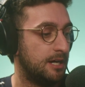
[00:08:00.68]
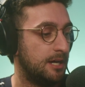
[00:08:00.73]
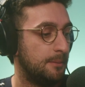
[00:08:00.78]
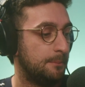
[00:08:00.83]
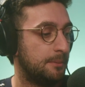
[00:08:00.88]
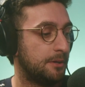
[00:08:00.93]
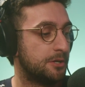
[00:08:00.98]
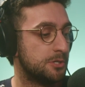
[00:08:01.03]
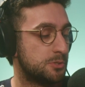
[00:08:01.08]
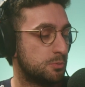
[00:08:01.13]

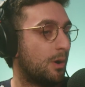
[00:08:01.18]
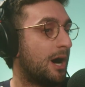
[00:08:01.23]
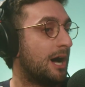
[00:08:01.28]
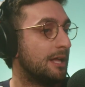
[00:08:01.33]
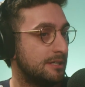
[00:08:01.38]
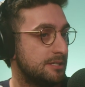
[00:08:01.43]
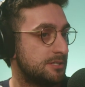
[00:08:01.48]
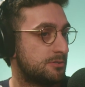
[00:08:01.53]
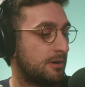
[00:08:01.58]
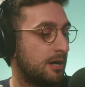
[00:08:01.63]
because
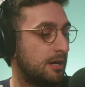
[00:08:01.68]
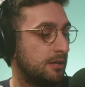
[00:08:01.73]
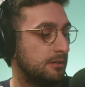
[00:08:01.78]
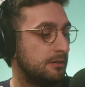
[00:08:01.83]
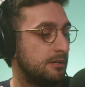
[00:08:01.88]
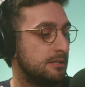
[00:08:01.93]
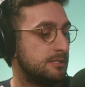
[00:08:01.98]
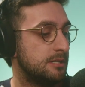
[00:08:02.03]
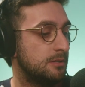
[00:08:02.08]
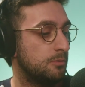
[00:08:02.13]
while Israel
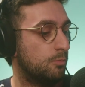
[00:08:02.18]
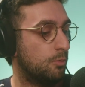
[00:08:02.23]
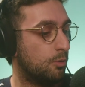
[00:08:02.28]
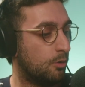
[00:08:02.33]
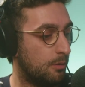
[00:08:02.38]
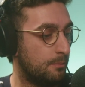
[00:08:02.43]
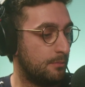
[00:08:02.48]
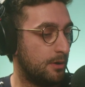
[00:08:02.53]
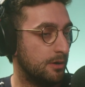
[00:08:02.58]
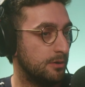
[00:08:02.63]
is in
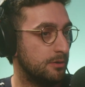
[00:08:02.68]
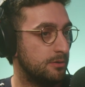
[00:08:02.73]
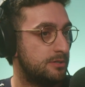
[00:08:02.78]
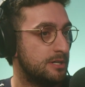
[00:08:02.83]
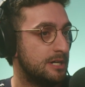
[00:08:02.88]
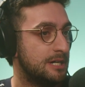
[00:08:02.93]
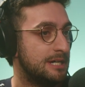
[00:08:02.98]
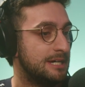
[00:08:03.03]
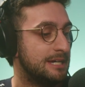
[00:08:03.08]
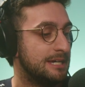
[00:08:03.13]
war mode,
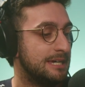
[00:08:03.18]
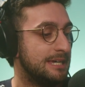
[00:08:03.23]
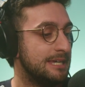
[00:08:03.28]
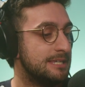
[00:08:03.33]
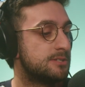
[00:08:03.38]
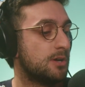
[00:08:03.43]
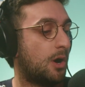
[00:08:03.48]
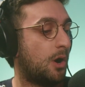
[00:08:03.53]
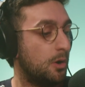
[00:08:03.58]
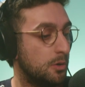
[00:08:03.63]

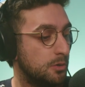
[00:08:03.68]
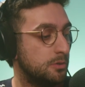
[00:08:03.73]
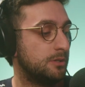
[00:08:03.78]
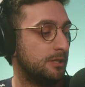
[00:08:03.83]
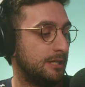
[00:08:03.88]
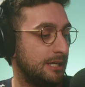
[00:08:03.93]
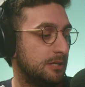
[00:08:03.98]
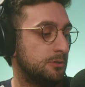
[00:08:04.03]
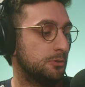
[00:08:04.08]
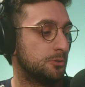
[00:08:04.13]
his own
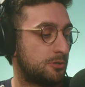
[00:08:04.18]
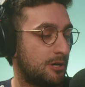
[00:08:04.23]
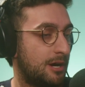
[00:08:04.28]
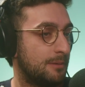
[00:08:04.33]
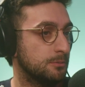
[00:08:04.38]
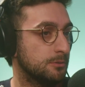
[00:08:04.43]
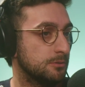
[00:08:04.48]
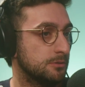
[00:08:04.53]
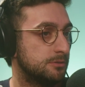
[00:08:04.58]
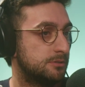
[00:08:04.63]
legal
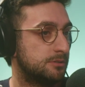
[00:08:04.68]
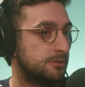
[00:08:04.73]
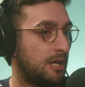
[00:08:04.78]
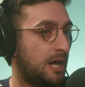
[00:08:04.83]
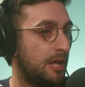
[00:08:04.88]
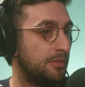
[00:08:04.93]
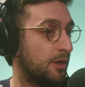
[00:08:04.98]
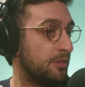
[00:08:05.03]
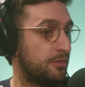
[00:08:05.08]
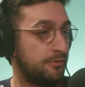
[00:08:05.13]
troubles
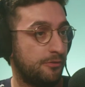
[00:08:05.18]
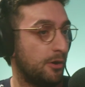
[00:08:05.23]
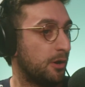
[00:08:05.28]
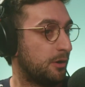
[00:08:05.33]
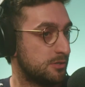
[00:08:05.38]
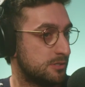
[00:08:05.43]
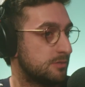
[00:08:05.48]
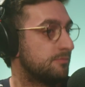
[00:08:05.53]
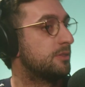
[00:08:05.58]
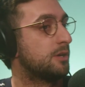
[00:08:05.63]
are not the
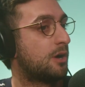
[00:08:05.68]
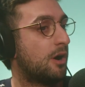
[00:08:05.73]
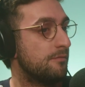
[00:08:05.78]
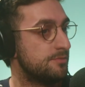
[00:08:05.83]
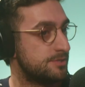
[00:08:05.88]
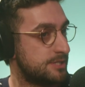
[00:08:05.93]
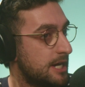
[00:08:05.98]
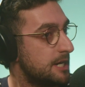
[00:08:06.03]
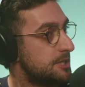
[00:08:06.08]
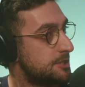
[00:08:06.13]
focus of the
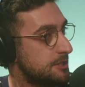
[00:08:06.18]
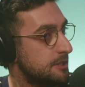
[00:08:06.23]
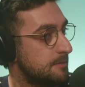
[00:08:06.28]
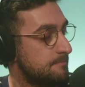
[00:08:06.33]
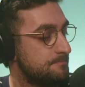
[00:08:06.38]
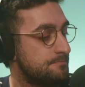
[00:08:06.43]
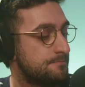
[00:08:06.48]
conversation.